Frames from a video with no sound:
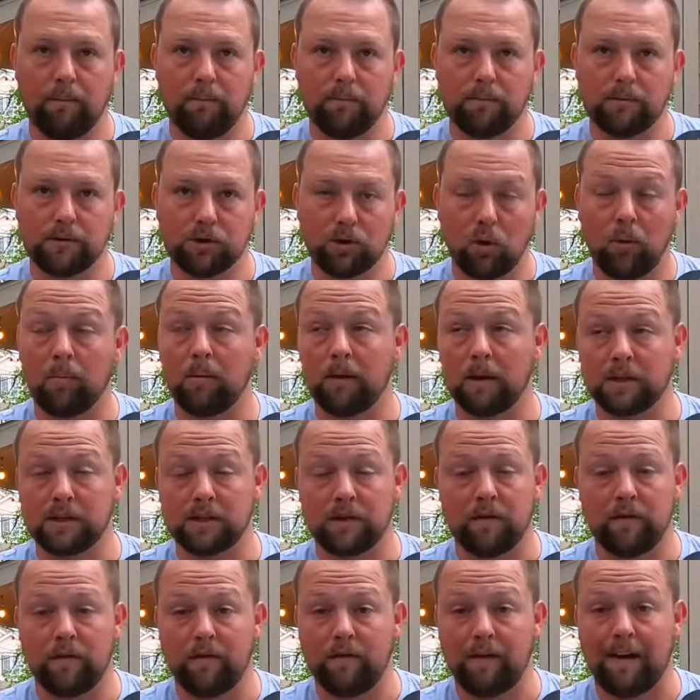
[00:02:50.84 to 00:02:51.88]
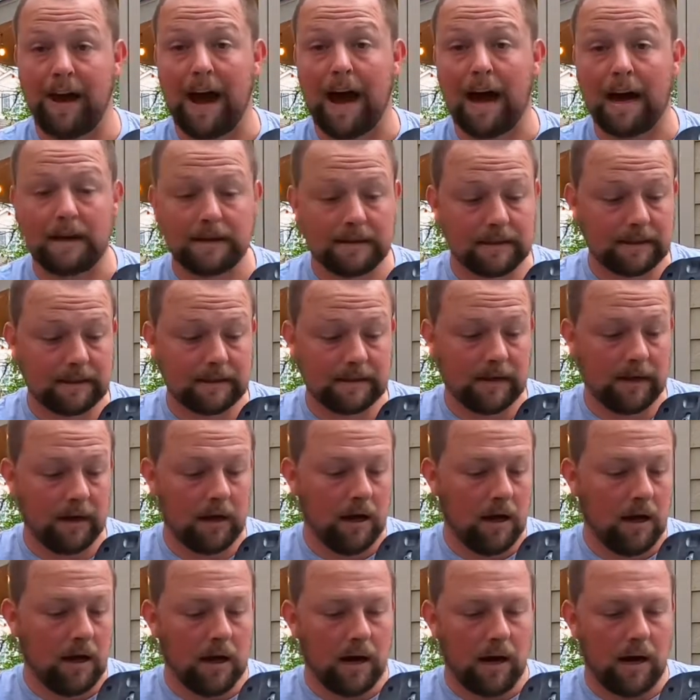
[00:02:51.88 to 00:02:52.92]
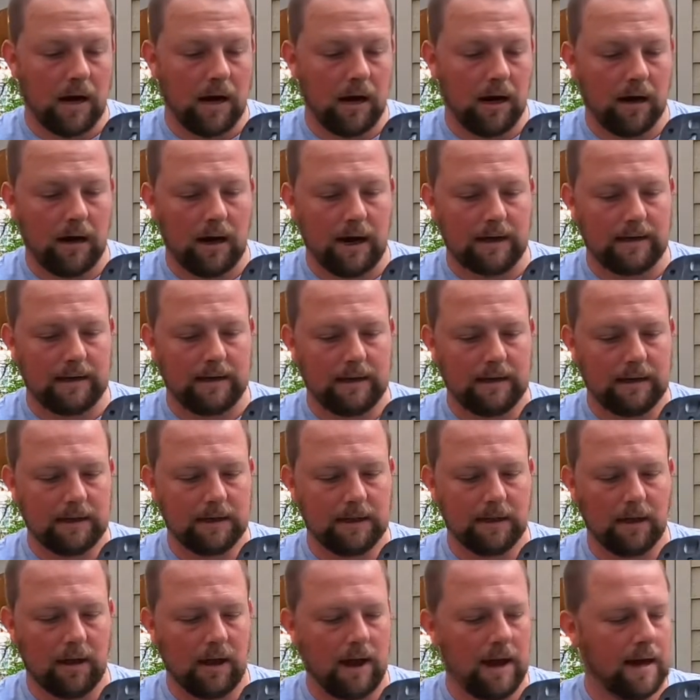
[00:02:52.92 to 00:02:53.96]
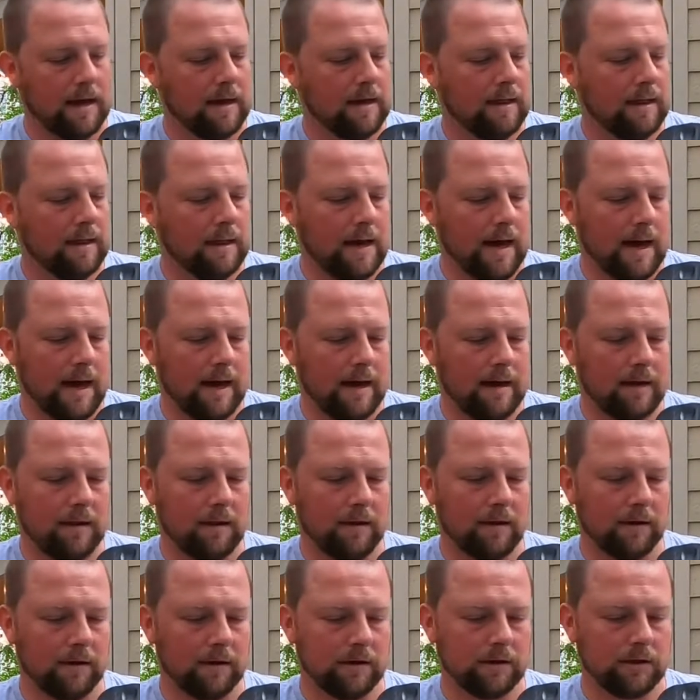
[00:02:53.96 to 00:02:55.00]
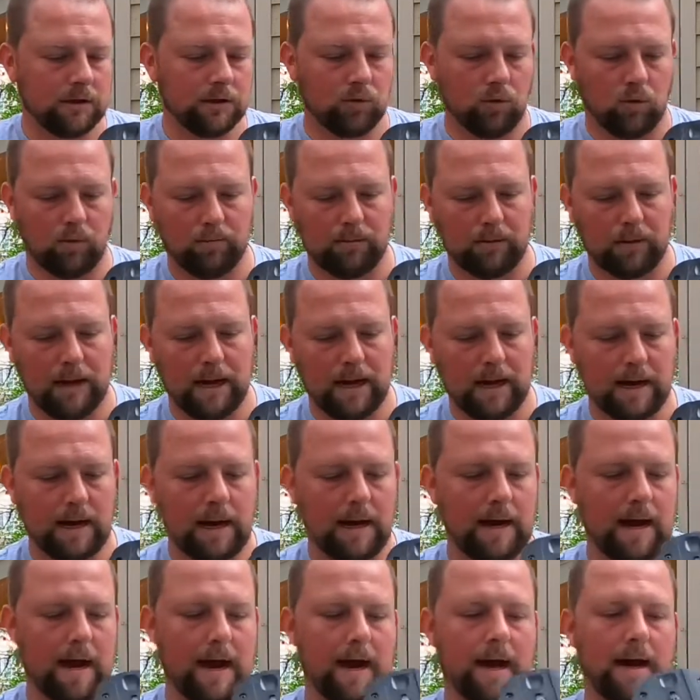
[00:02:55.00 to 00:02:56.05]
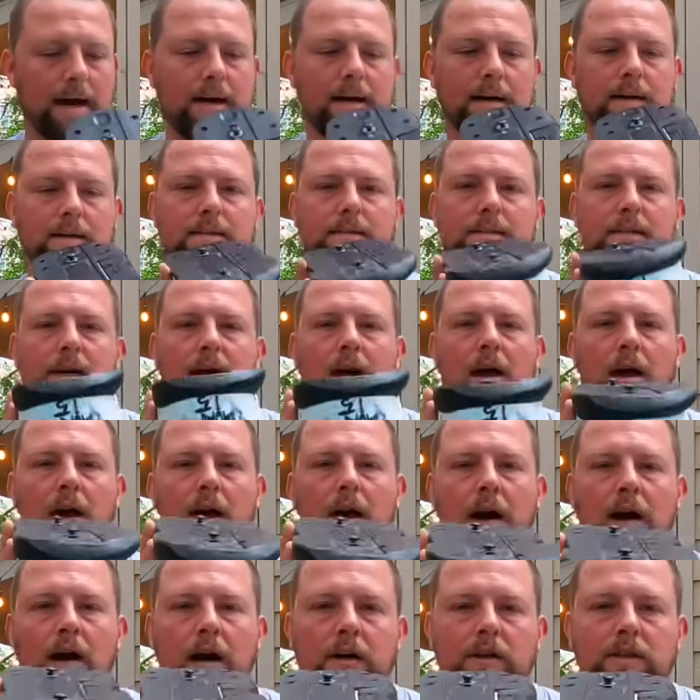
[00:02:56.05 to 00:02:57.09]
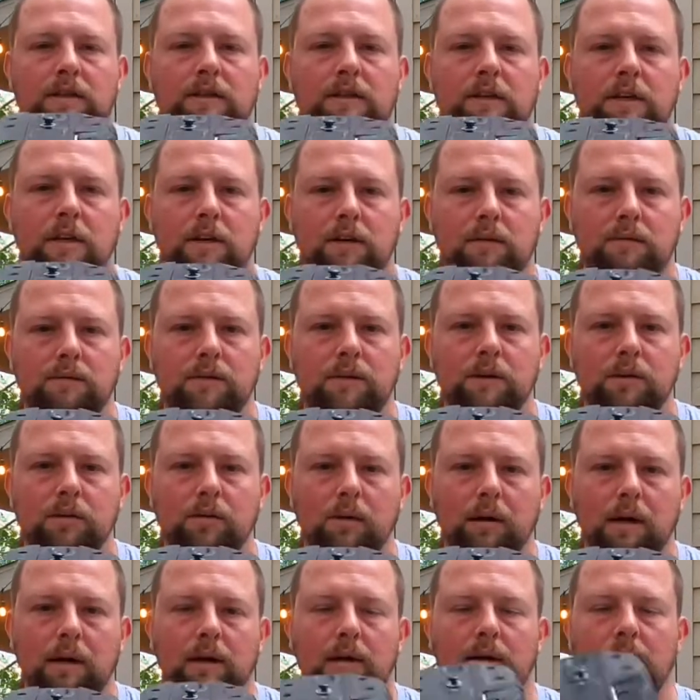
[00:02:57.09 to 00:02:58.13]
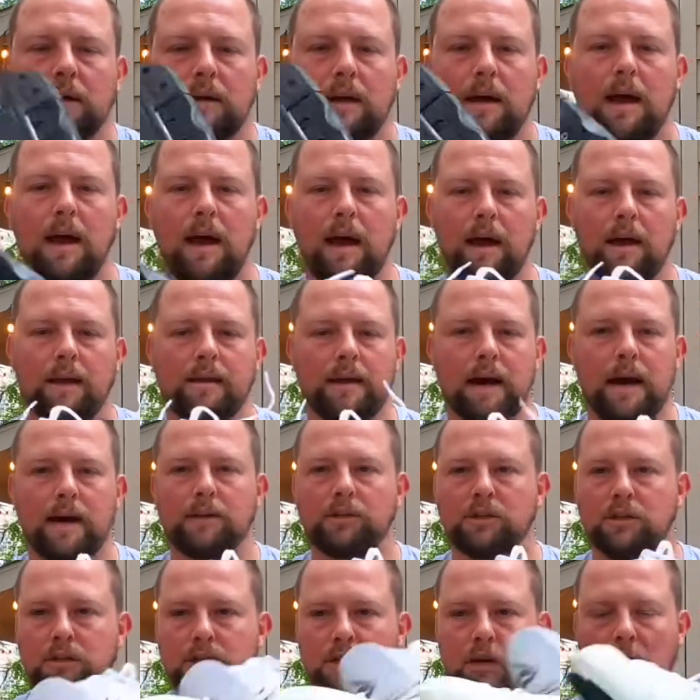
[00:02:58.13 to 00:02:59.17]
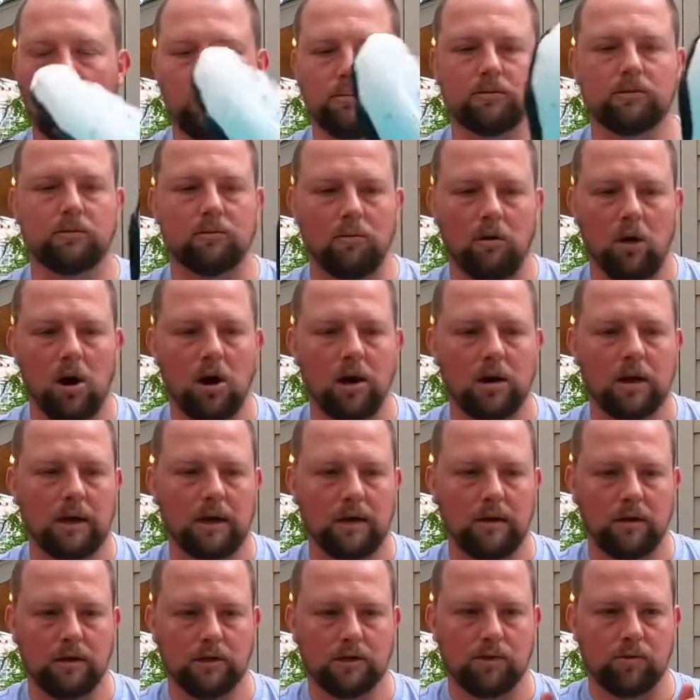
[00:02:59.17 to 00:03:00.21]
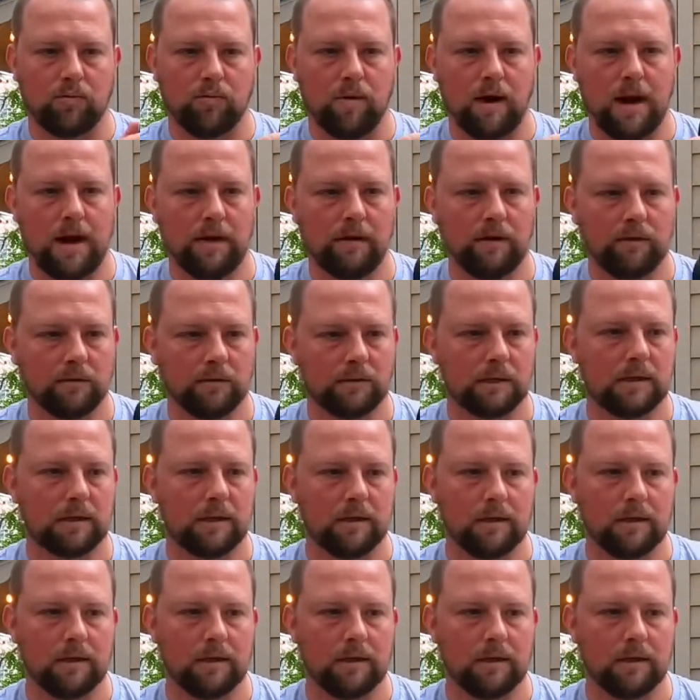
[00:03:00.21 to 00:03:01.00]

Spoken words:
sole plates are fast. I did like that the sole plate kind of has a skew to it, and that just helps locking onto rails,